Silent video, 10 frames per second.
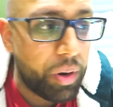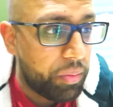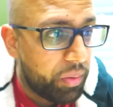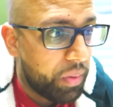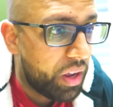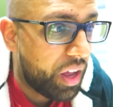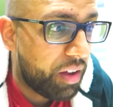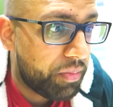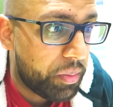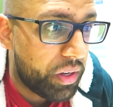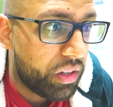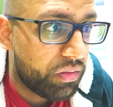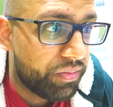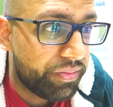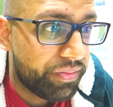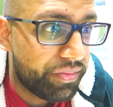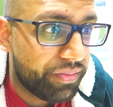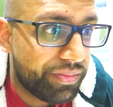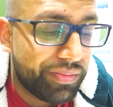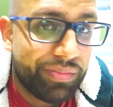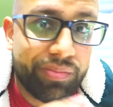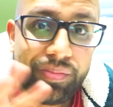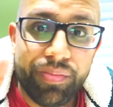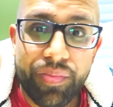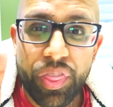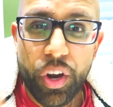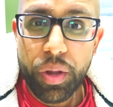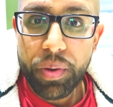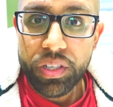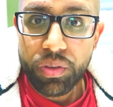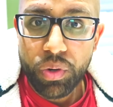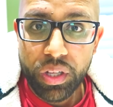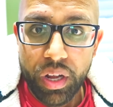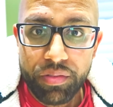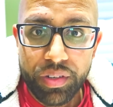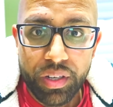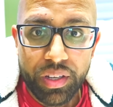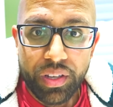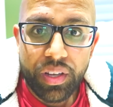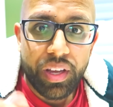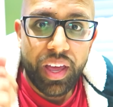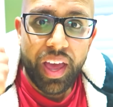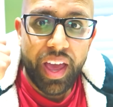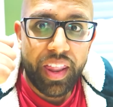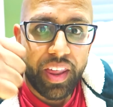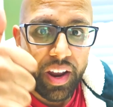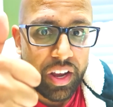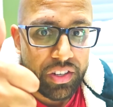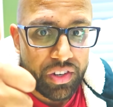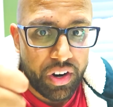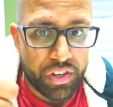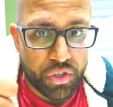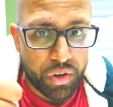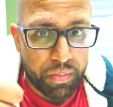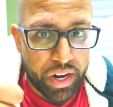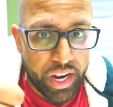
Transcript: probably have maybe 30 minutes of work left, and then I can start enjoying my